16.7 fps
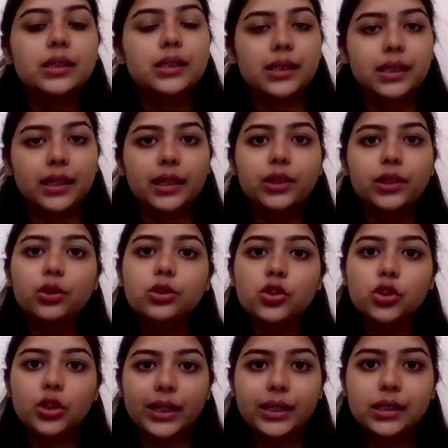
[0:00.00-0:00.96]
Say your
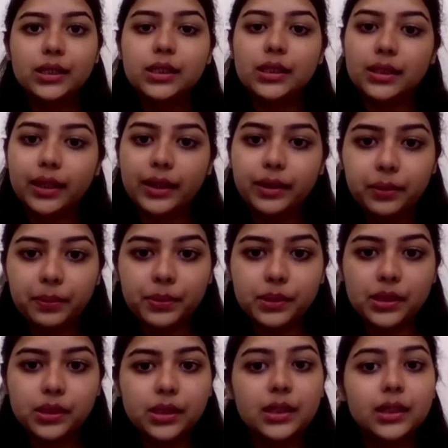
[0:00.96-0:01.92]
child's
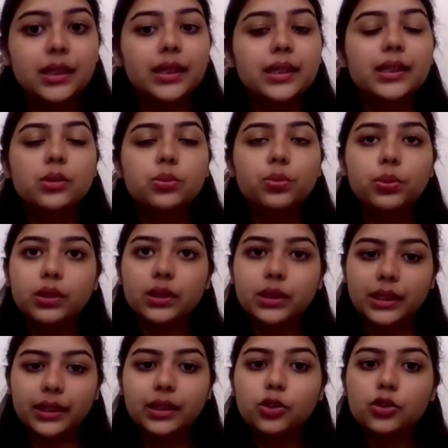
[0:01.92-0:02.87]
therapist is
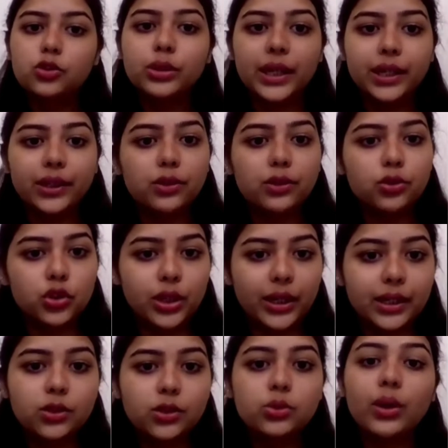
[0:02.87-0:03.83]
working to get your
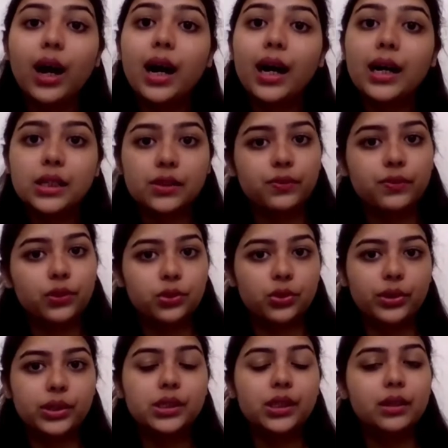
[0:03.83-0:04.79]
child to ask for
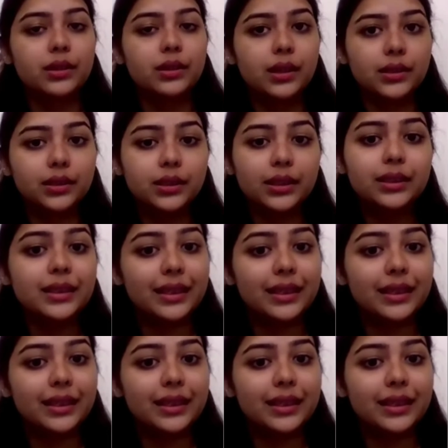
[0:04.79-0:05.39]
toys rather than